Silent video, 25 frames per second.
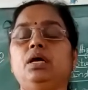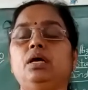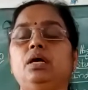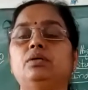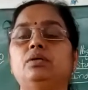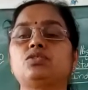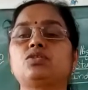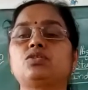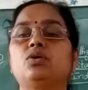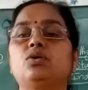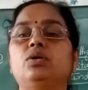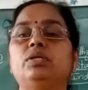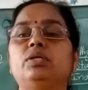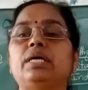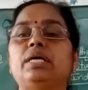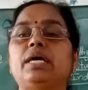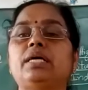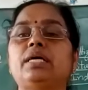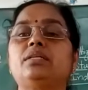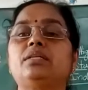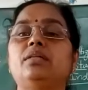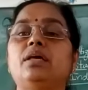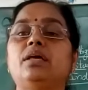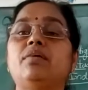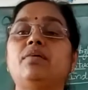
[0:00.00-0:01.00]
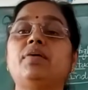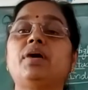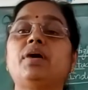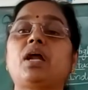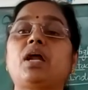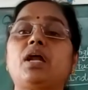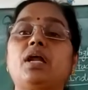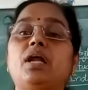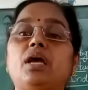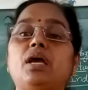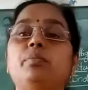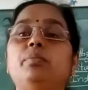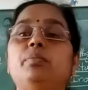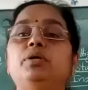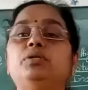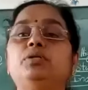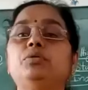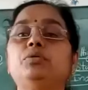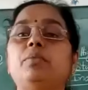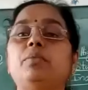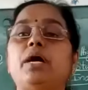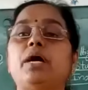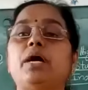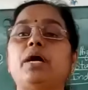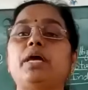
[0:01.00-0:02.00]
so that they were unable to
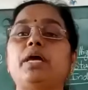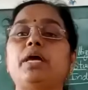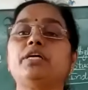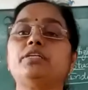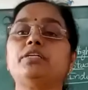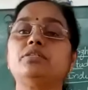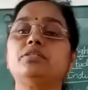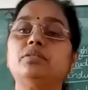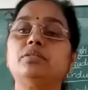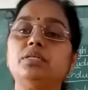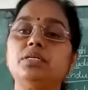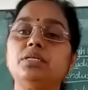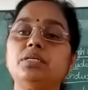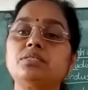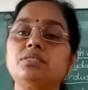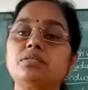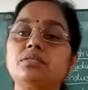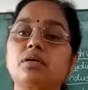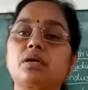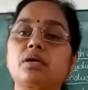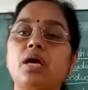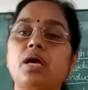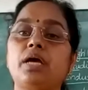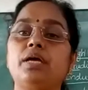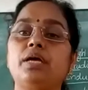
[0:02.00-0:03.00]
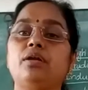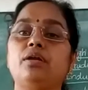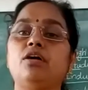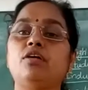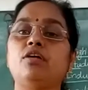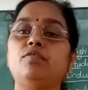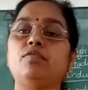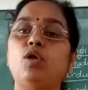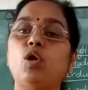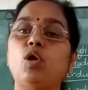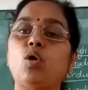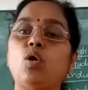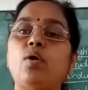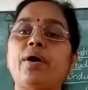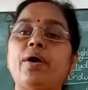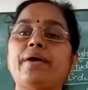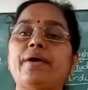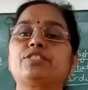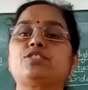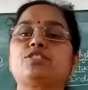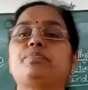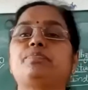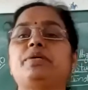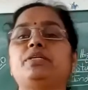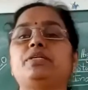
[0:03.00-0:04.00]
manage this kind of no
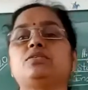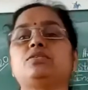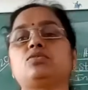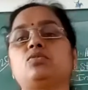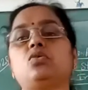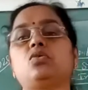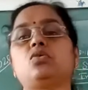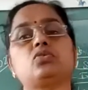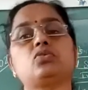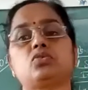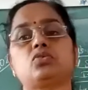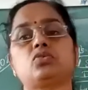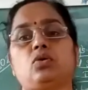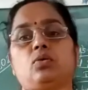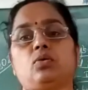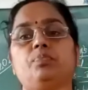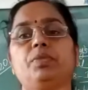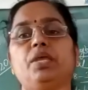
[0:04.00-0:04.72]
expense also